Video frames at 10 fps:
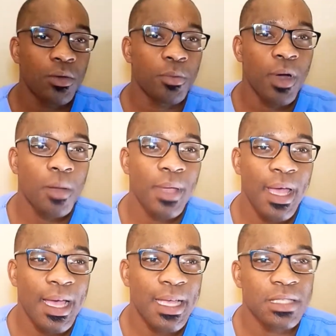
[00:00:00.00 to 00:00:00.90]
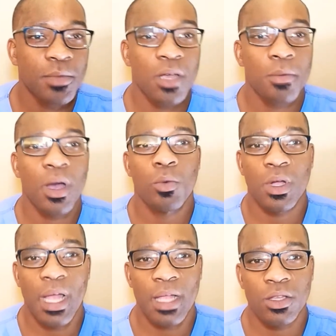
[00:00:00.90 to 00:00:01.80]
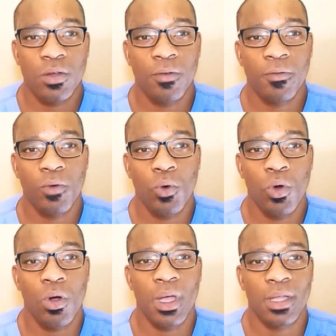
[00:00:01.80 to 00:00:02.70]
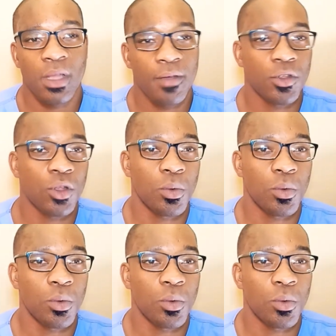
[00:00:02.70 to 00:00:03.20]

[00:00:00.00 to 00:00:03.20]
probably ask me about what I do for a living or what